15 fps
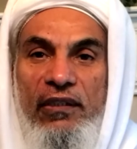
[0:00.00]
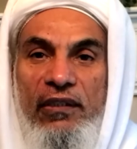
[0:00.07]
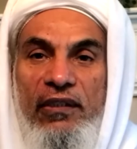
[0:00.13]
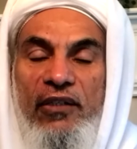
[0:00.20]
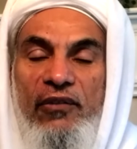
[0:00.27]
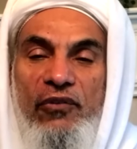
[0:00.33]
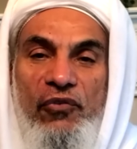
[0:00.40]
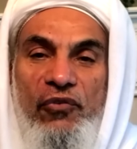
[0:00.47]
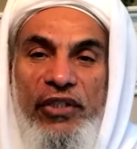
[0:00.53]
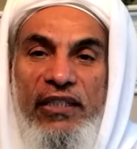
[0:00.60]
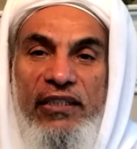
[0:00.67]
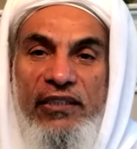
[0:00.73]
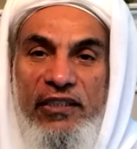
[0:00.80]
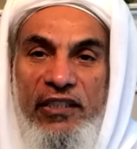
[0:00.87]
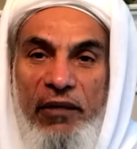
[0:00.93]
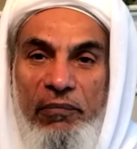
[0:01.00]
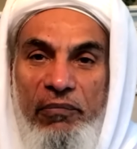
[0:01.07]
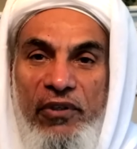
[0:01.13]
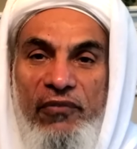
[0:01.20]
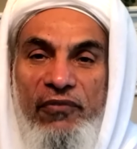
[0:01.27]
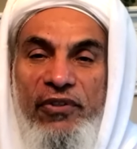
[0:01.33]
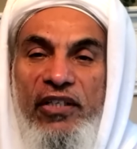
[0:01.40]
Do we accept
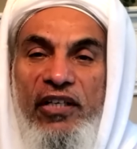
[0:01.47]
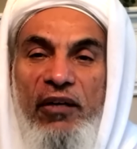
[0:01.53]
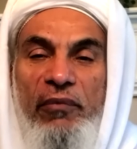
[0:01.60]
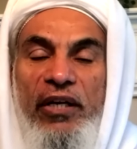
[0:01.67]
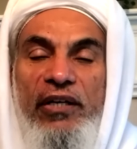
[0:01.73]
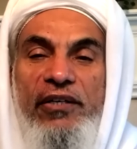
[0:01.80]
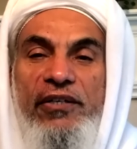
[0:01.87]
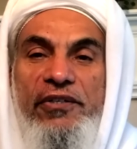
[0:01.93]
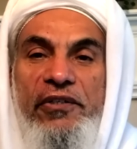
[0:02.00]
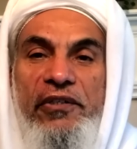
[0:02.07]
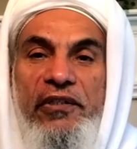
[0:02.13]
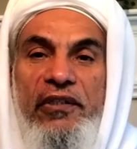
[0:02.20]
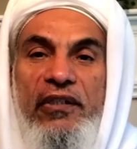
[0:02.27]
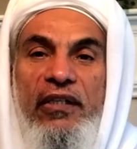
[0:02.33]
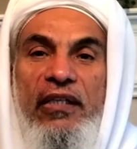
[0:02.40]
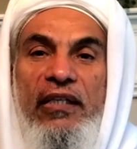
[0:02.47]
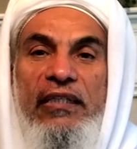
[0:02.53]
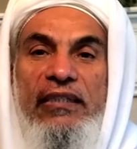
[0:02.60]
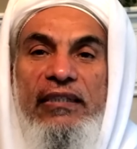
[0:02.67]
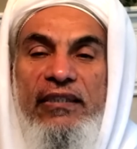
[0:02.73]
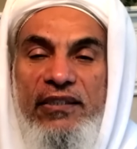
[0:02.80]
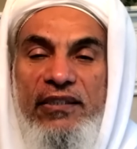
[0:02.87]
the fundamental
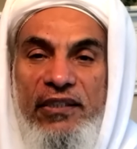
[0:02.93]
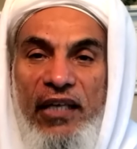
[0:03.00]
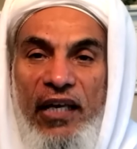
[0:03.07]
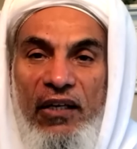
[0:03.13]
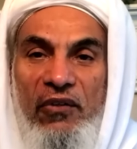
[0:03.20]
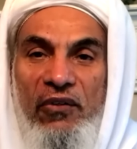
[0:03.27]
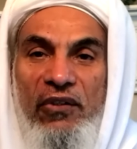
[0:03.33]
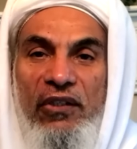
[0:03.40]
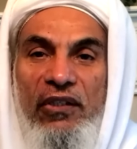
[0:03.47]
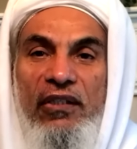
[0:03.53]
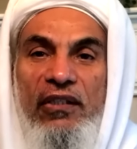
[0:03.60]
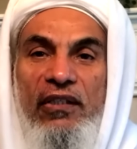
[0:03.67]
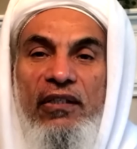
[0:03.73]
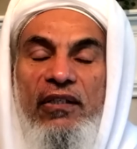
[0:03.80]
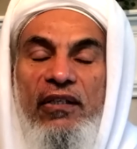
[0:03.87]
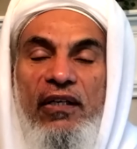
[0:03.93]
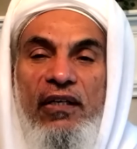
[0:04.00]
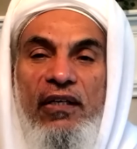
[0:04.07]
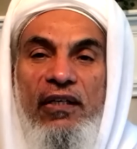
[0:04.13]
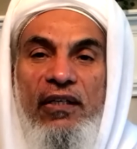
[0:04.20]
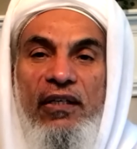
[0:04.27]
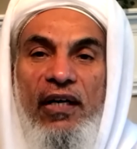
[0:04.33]
secular
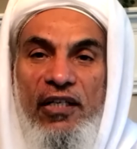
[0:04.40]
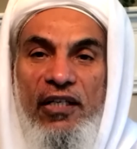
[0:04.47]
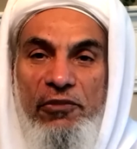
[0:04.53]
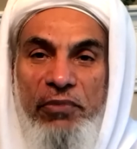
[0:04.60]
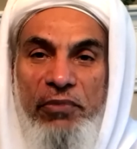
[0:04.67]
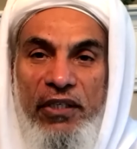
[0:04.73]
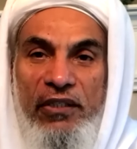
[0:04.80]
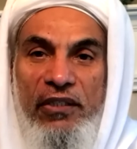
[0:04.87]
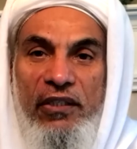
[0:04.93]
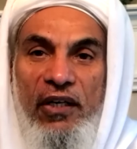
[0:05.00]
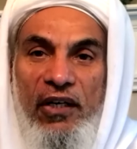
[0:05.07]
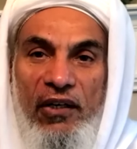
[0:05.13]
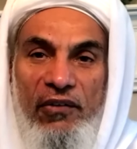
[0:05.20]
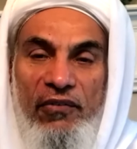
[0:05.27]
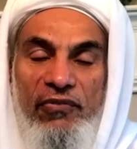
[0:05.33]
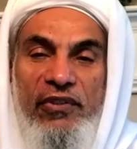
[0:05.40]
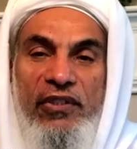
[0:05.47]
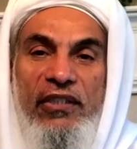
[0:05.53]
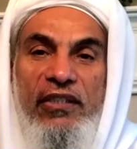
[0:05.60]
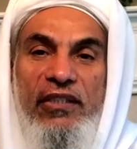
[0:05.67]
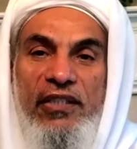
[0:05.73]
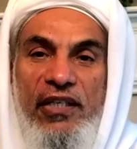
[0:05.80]
aspect of the
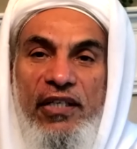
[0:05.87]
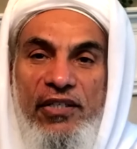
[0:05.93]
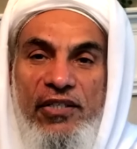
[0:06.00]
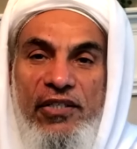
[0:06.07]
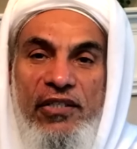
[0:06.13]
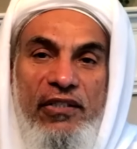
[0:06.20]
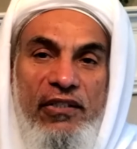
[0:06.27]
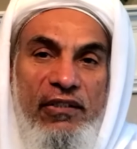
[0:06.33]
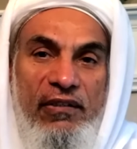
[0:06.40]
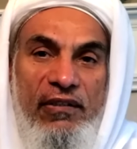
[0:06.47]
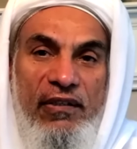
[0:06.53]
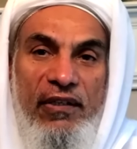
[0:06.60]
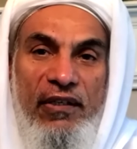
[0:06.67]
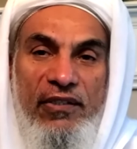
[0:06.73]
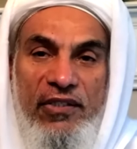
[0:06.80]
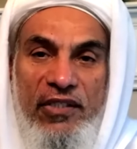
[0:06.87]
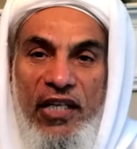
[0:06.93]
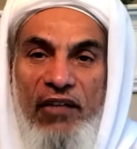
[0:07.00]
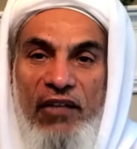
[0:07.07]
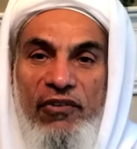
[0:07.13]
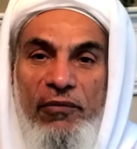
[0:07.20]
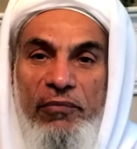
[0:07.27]
creation
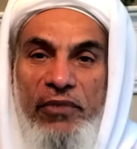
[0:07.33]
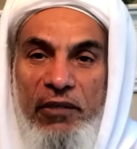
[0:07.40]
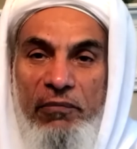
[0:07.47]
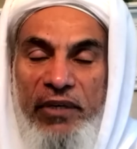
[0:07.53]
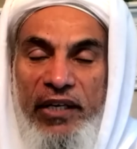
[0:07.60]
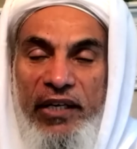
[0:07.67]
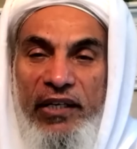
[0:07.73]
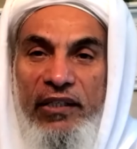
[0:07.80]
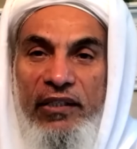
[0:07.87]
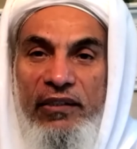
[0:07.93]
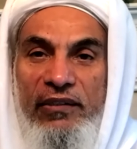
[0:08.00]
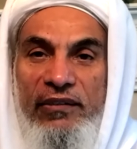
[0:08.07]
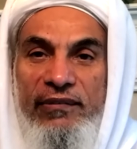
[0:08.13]
itself, the Big Bang?